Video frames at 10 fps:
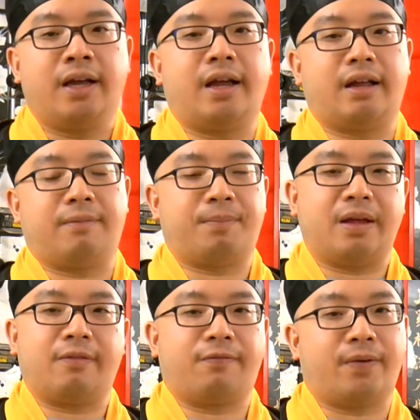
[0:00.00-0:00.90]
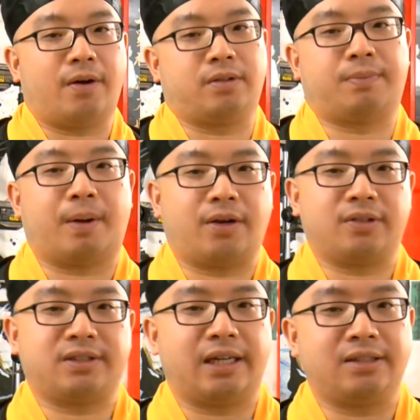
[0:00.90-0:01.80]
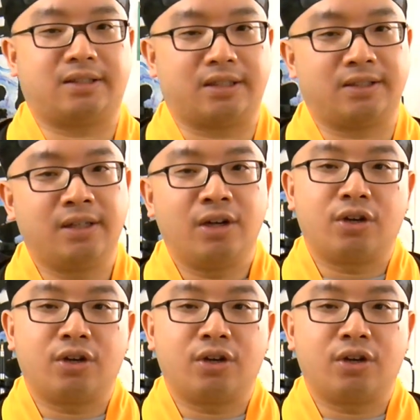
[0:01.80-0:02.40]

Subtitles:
and being felt by your senses.